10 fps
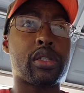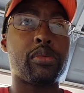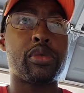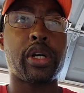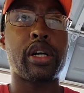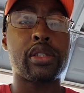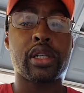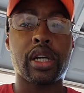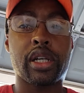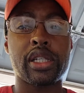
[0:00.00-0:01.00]
some dryers
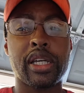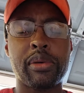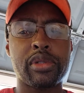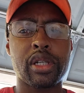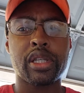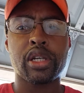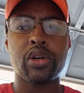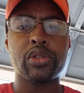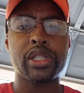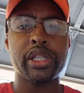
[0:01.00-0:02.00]
like Samsung. The
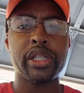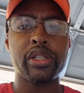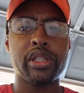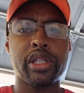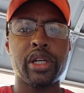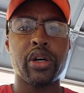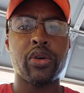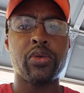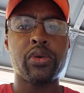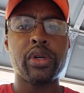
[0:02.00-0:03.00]
code is
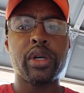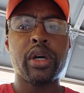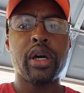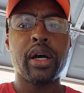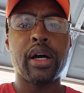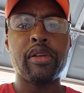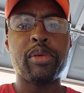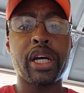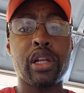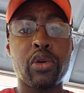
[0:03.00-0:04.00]
tO. It'd
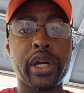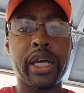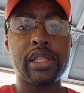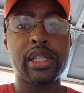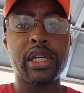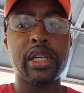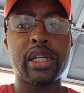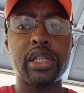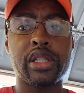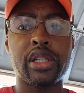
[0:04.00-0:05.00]
be like a lowercase t
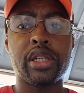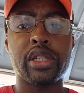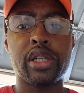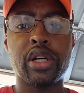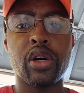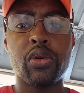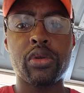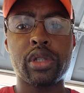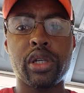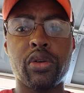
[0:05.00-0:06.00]
and an
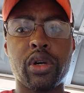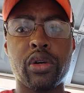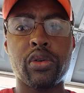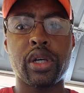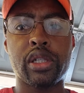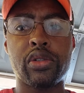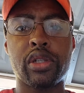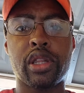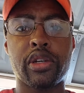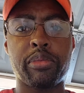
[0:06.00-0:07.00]
O, tO code. That's
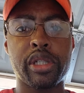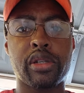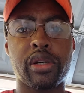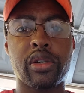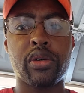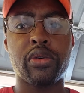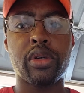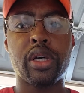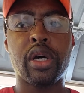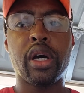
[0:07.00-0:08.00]
usually a thermistor
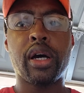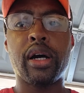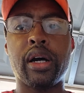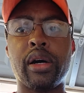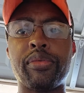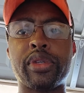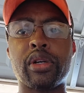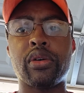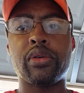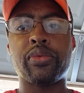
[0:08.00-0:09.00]
code.
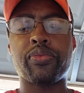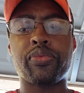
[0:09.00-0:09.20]
So